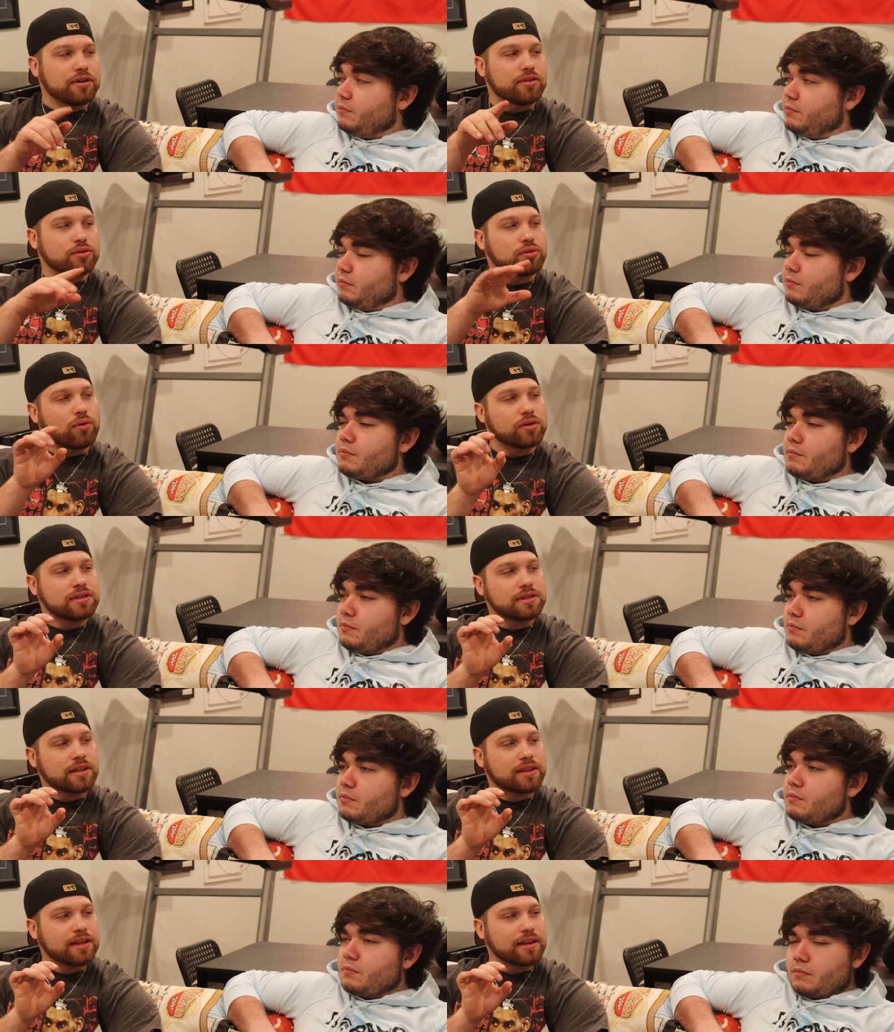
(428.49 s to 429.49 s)
Speaker 1: near those horses. I
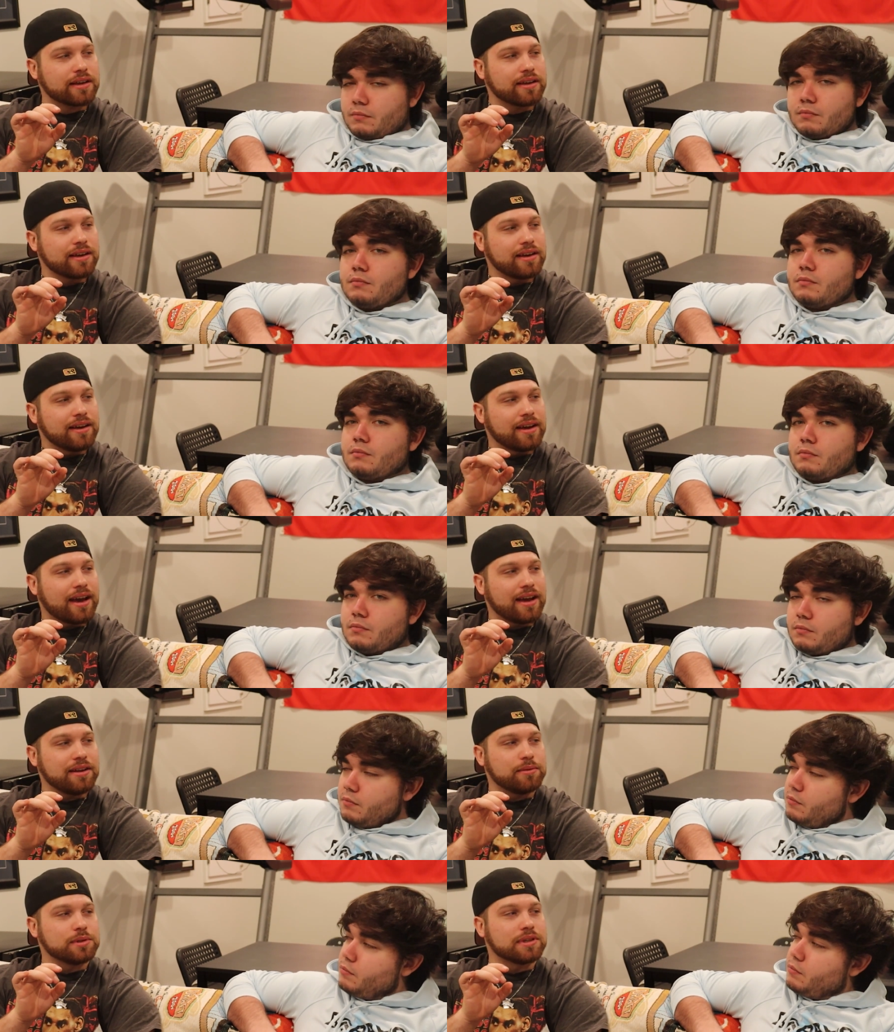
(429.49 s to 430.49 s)
think and
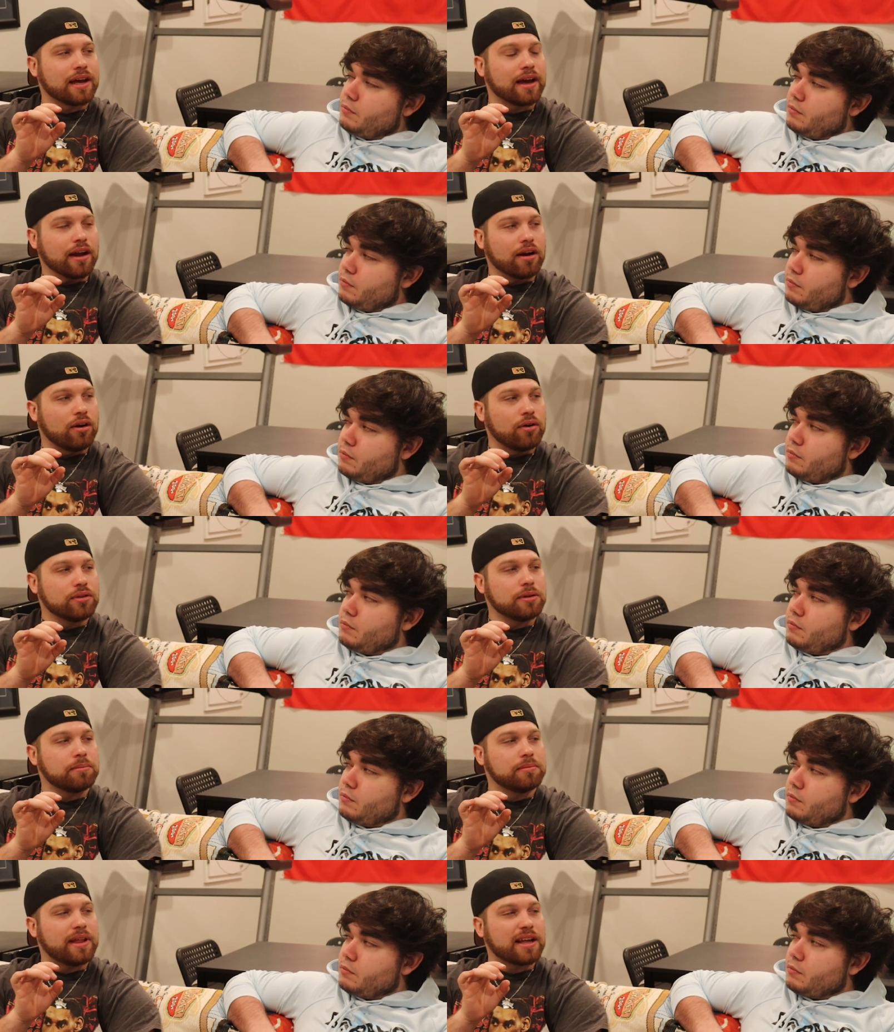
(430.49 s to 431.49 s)
he was like, "Oh, the,
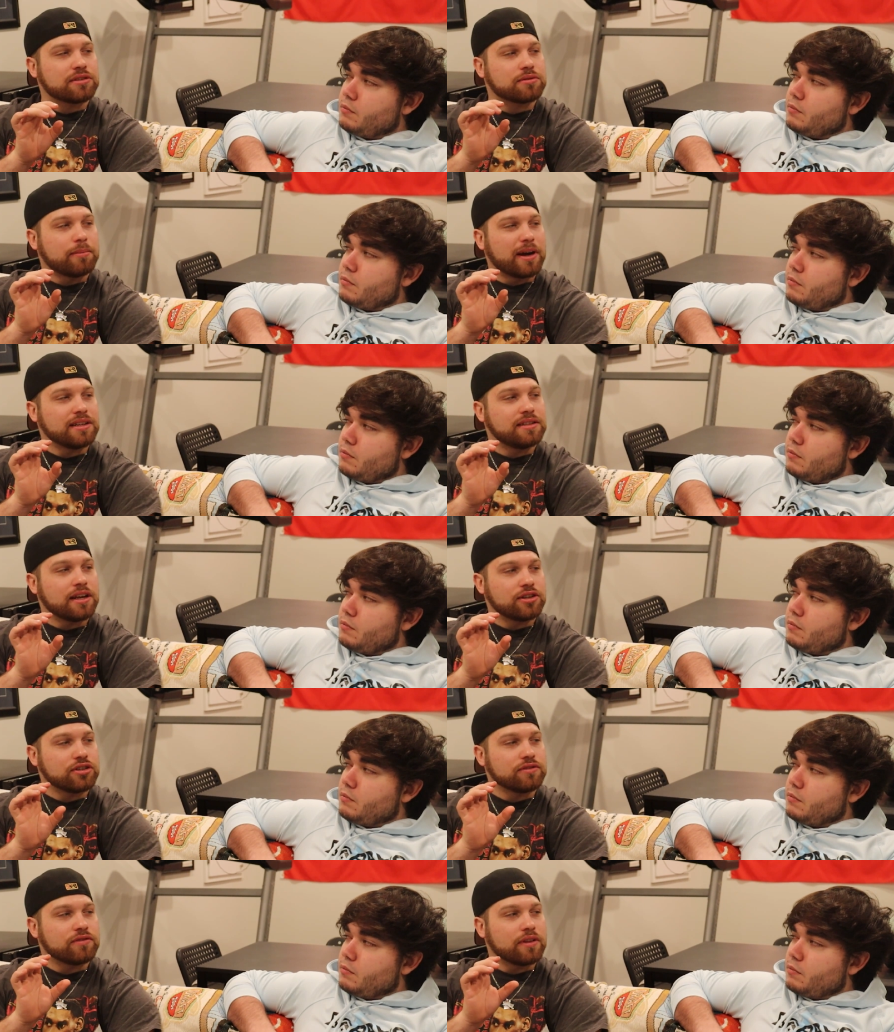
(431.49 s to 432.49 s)
that's my
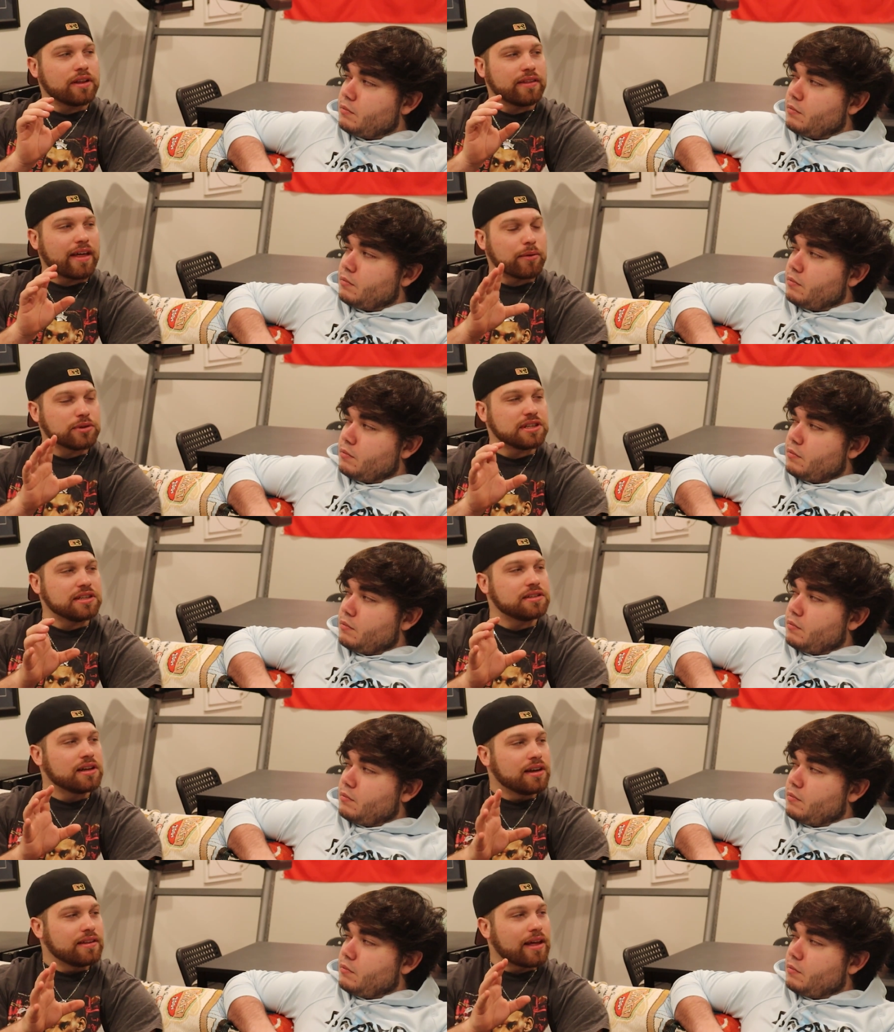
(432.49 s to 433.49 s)
intention. That, that was in
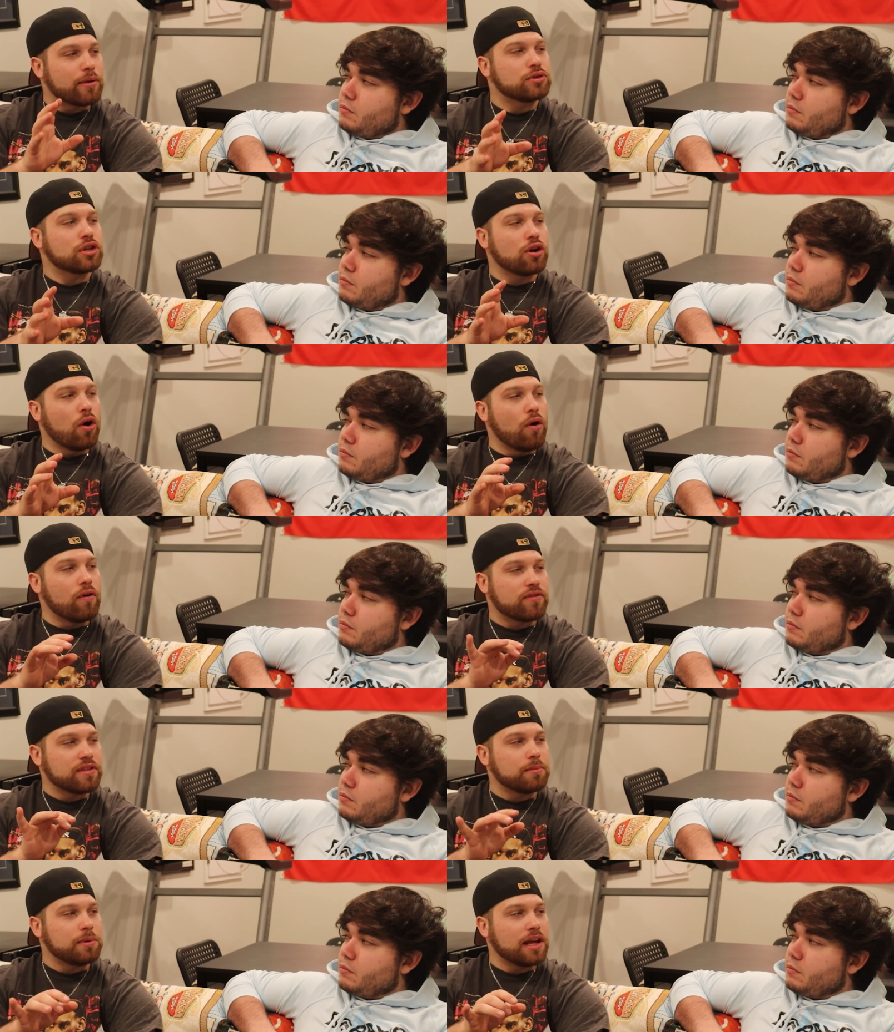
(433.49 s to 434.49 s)
that was the goal for
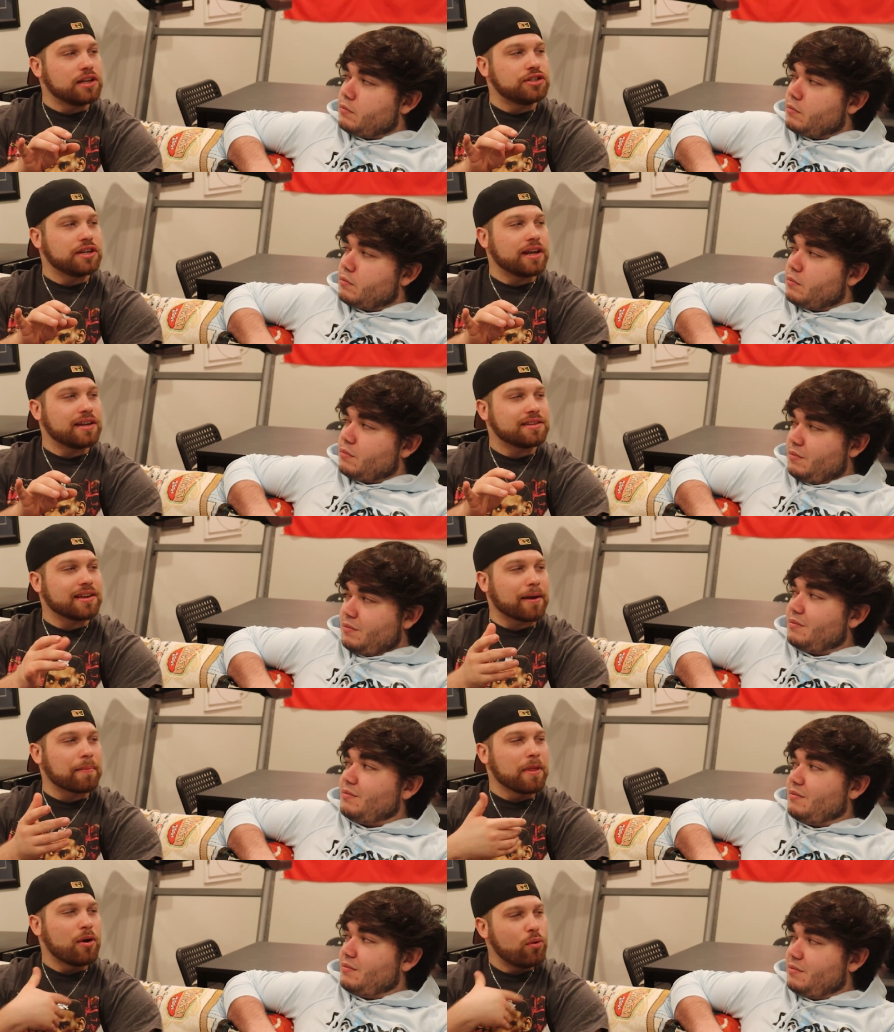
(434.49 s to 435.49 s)
the bloodshed." It's yeah. like,
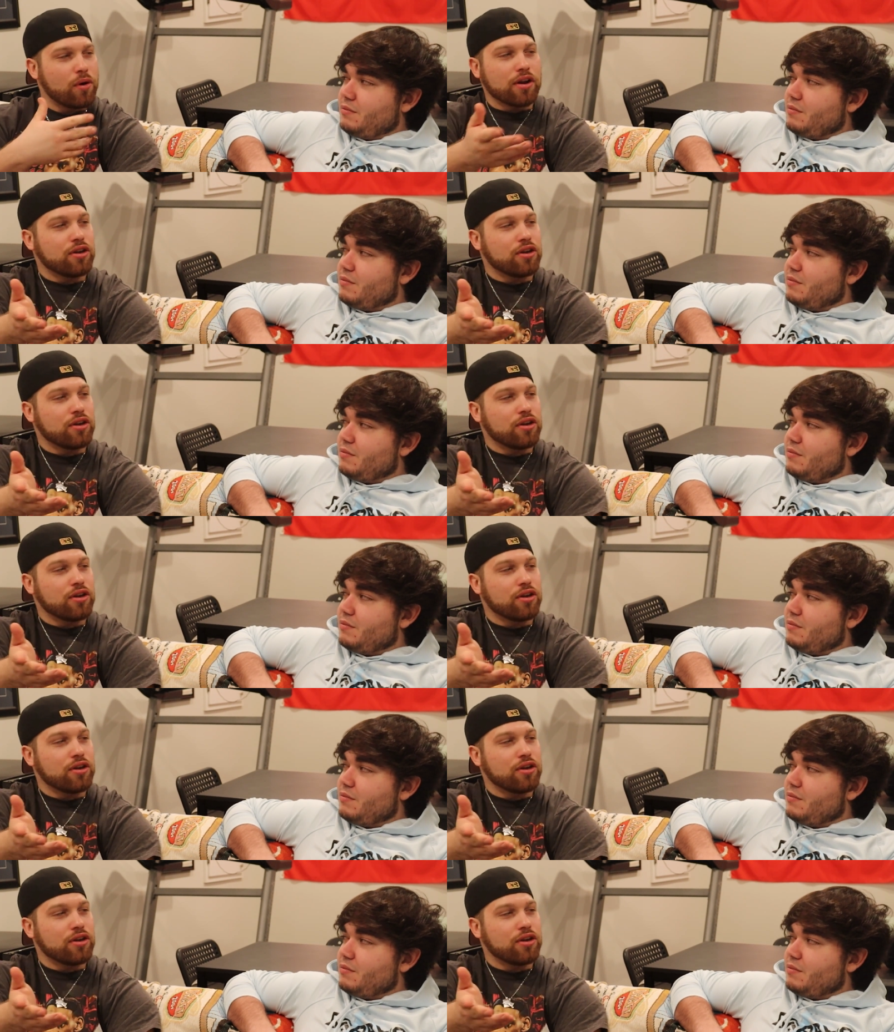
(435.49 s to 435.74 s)
who are